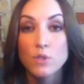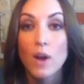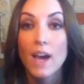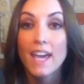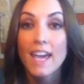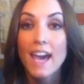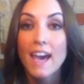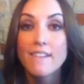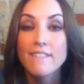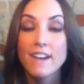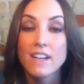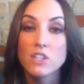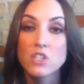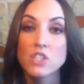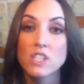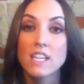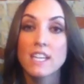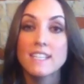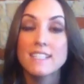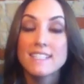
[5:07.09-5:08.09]
So I have
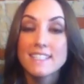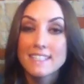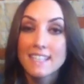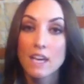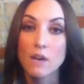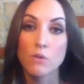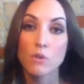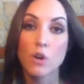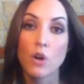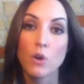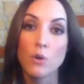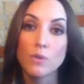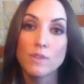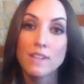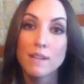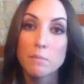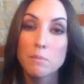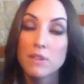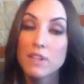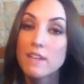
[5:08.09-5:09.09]
actually a discount code,
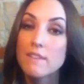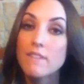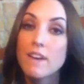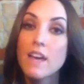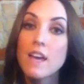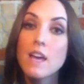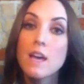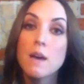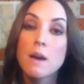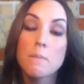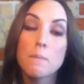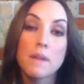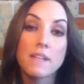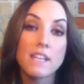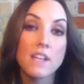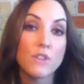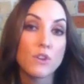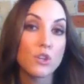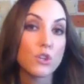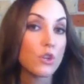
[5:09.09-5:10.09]
and I believe
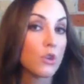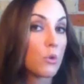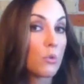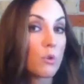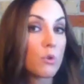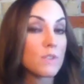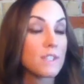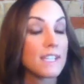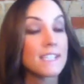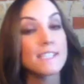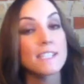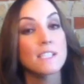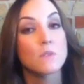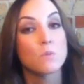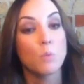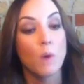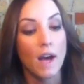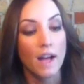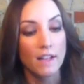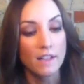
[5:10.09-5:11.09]
another guru does as
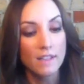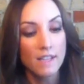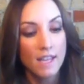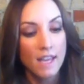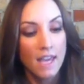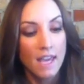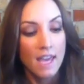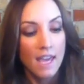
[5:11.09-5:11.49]
well.